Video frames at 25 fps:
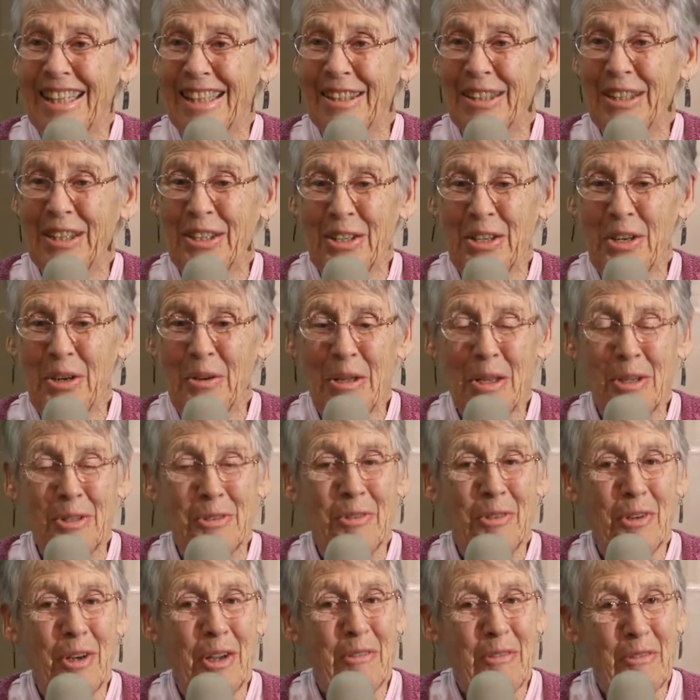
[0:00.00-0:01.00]
you know, he was
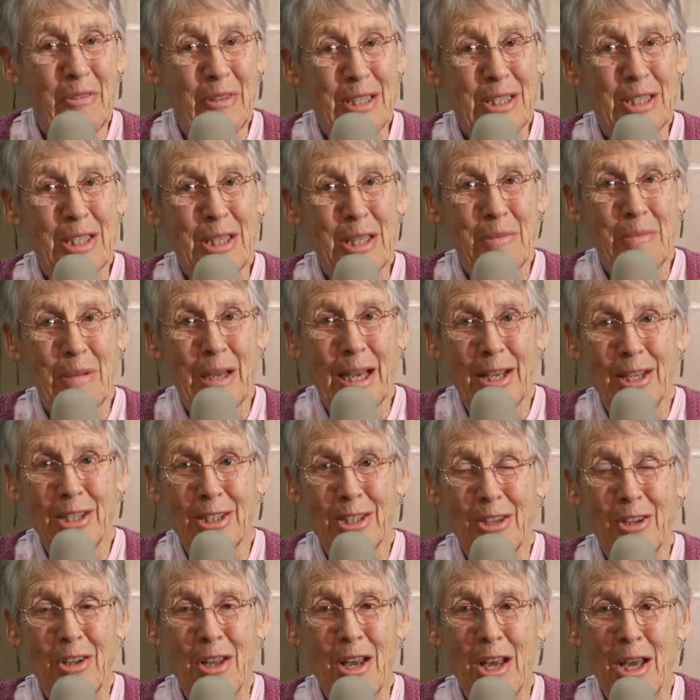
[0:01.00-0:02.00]
very fussy about
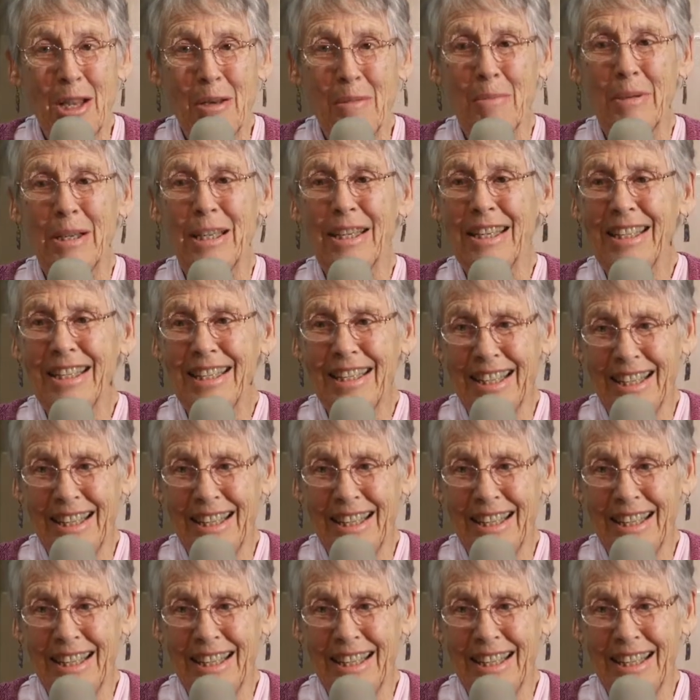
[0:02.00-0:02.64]
his lawn, but